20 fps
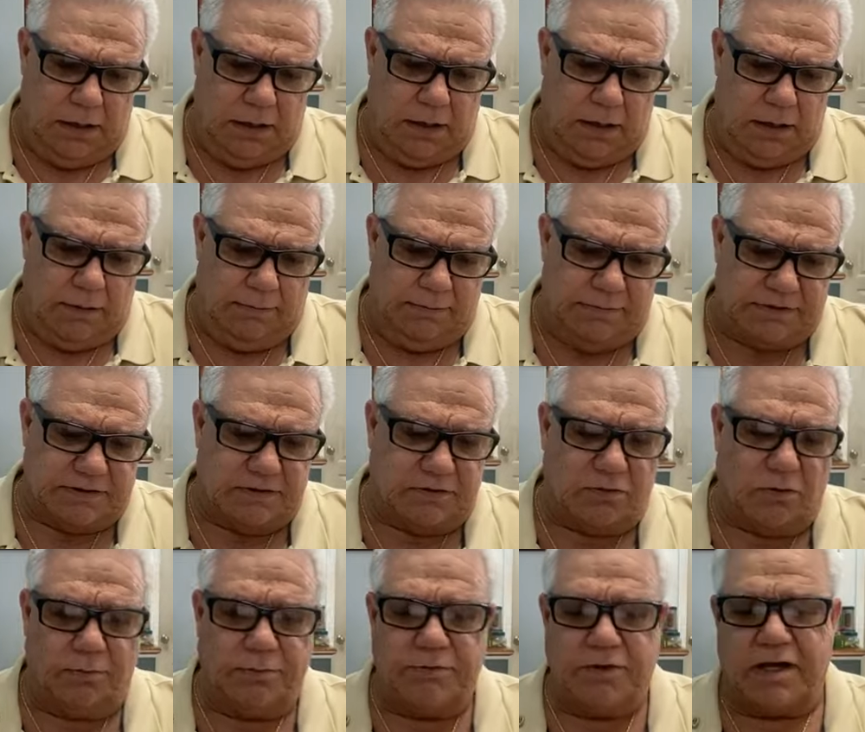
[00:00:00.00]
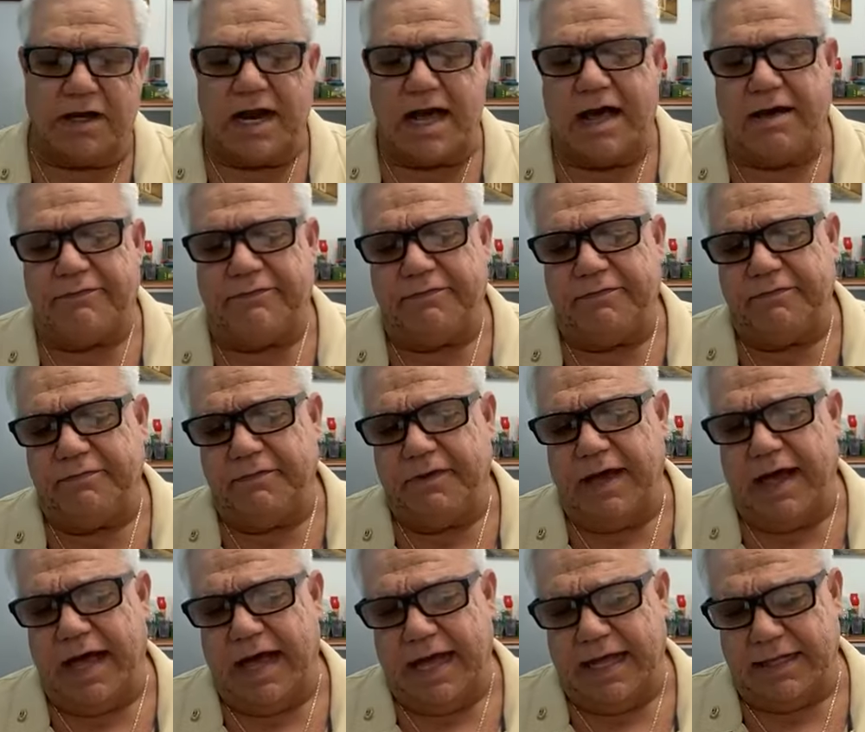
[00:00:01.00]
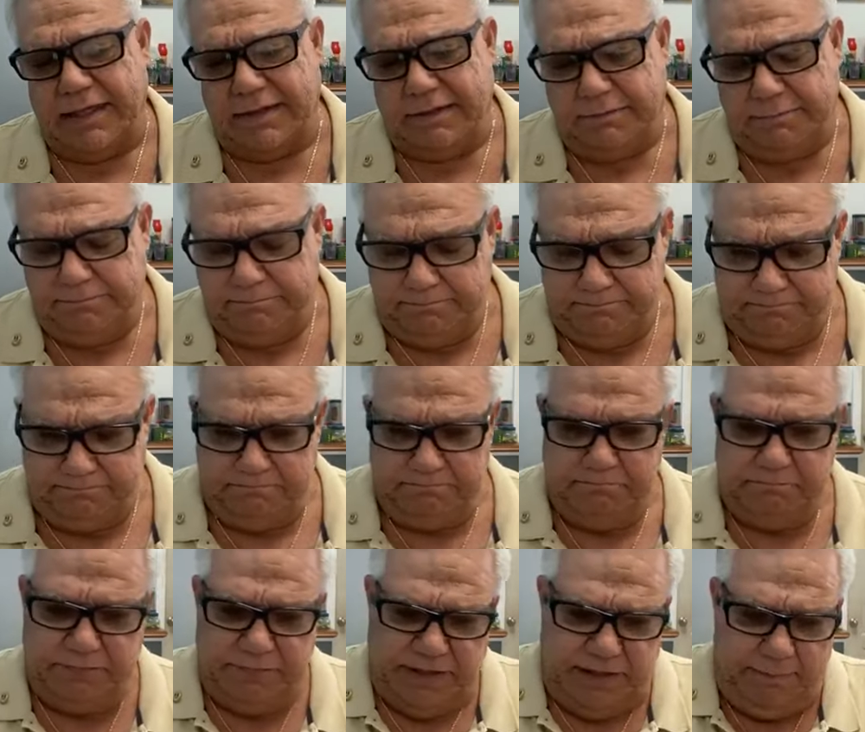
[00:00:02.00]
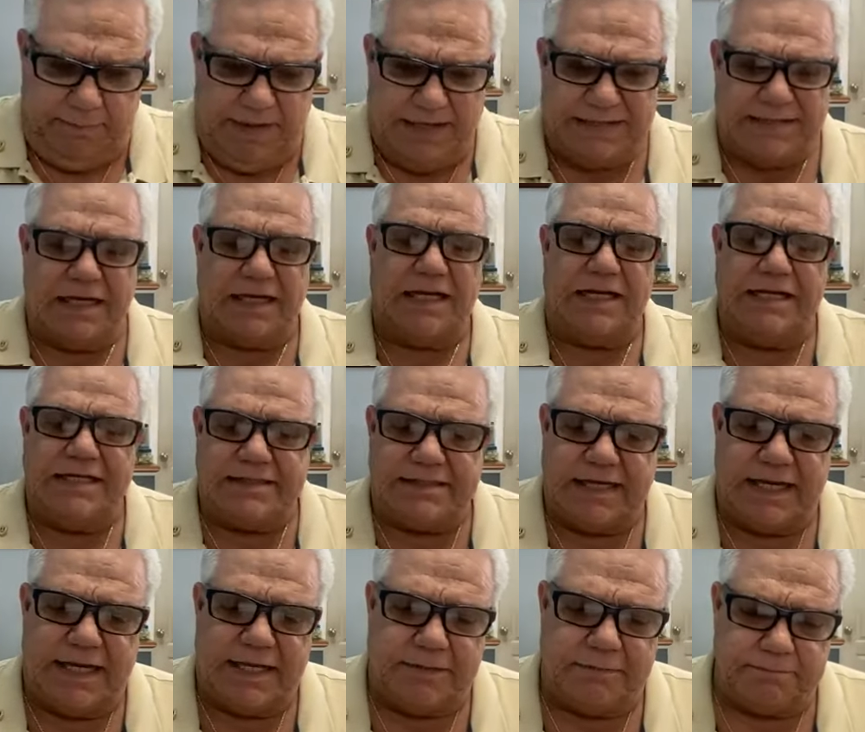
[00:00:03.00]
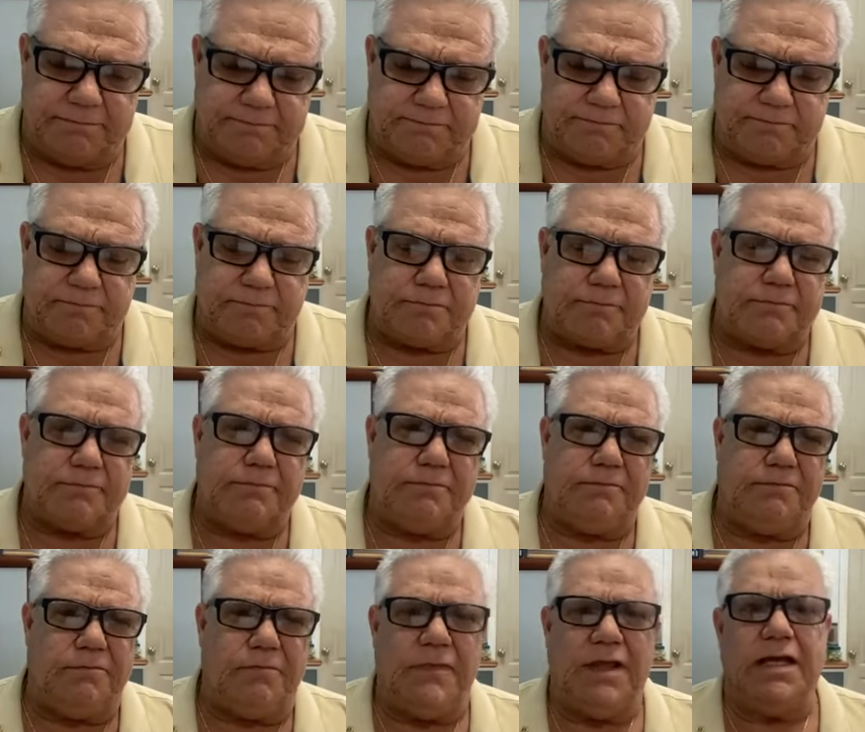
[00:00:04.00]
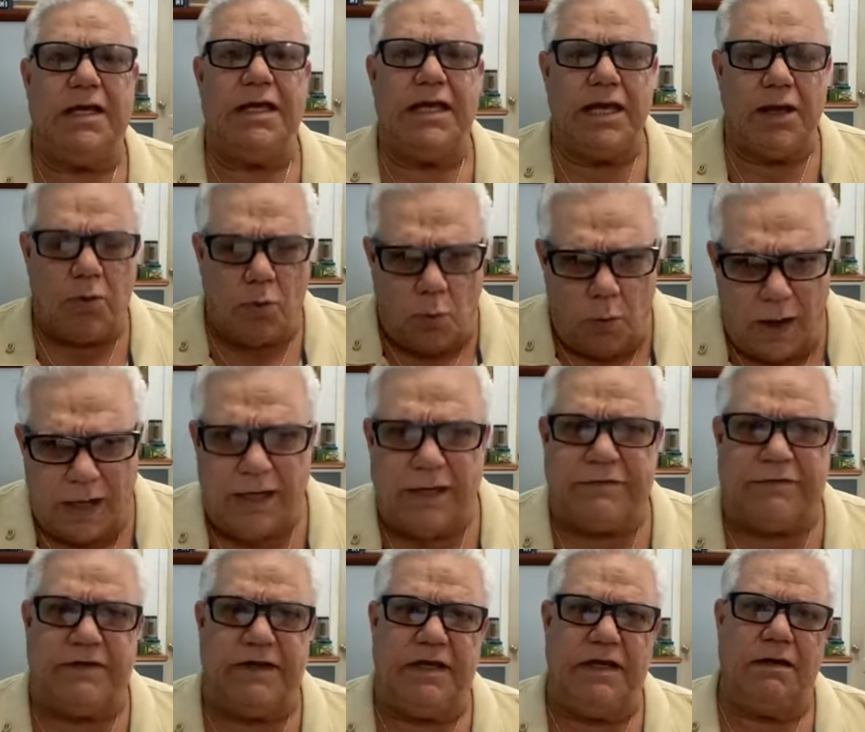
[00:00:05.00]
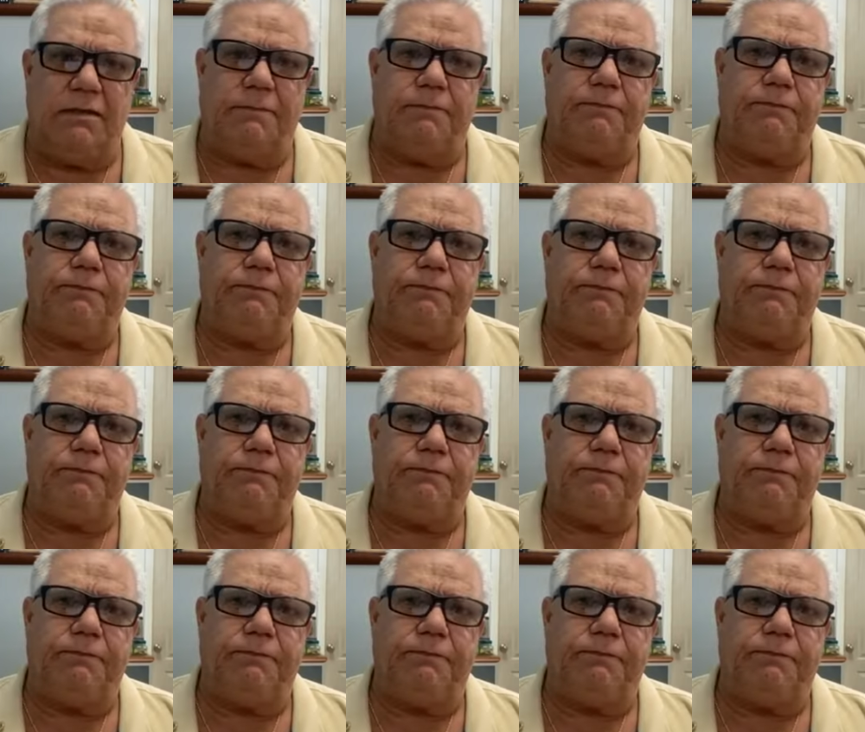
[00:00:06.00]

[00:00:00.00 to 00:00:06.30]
uh, Mr. Thom de Graaf, and he basically said equality